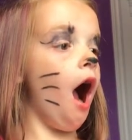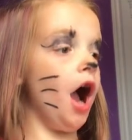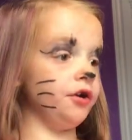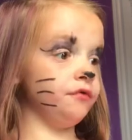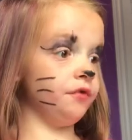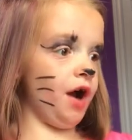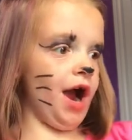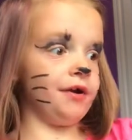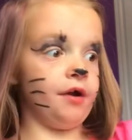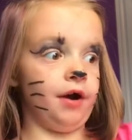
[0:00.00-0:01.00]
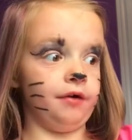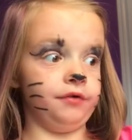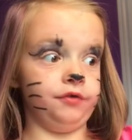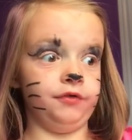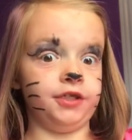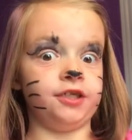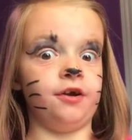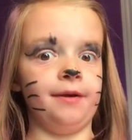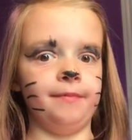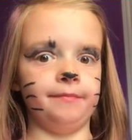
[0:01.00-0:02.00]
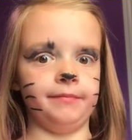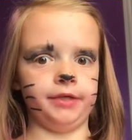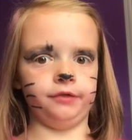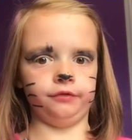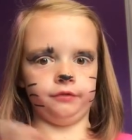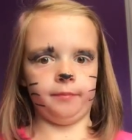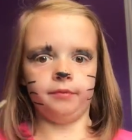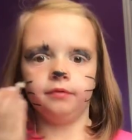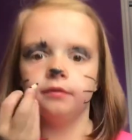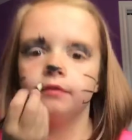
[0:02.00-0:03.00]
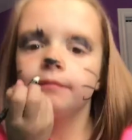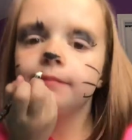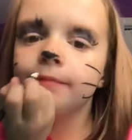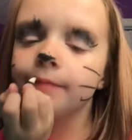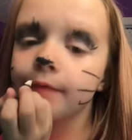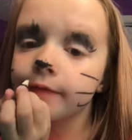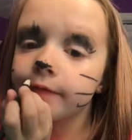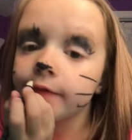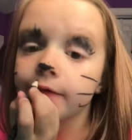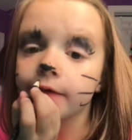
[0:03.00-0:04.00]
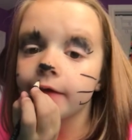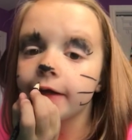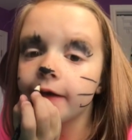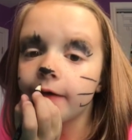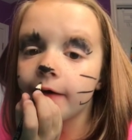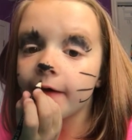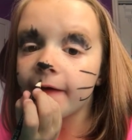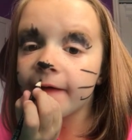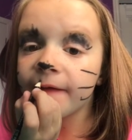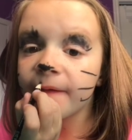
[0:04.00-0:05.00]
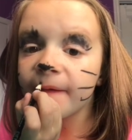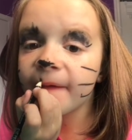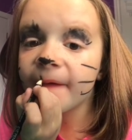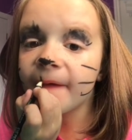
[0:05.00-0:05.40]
I do not know how to do this, so I'm in big trouble. I think I know how to do it